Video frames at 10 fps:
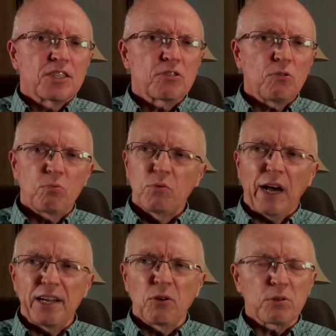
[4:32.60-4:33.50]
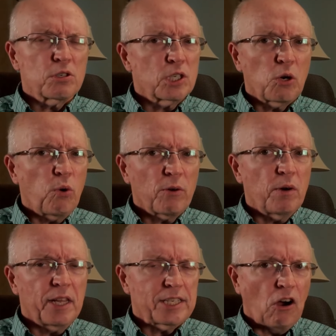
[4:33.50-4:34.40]
So I know this is a quick
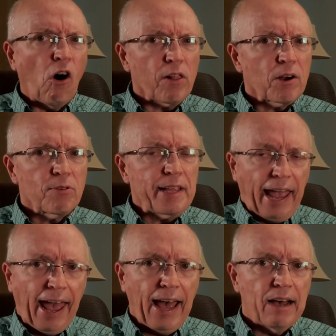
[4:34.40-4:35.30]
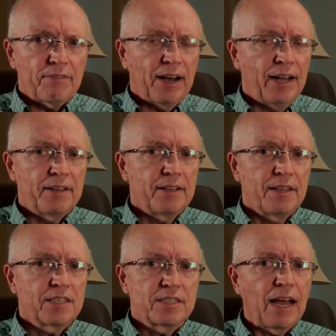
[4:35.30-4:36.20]
one. That's all I really have on
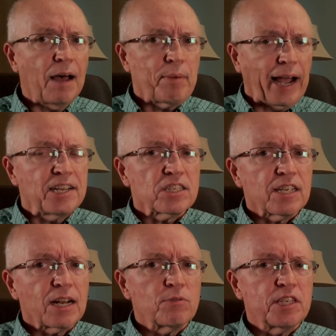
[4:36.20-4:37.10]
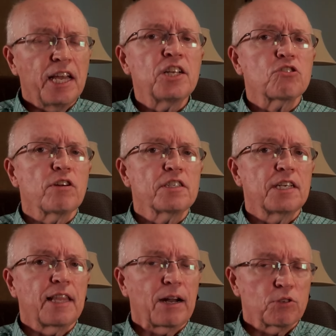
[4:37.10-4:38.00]
this topic. I just thought it was
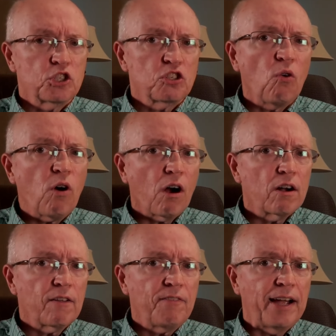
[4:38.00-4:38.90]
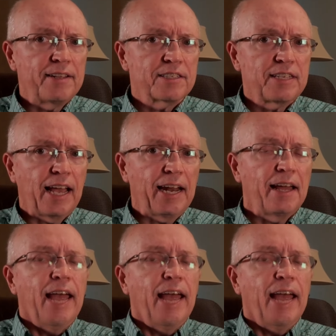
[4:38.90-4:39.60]
interesting that it was so hard to find this data.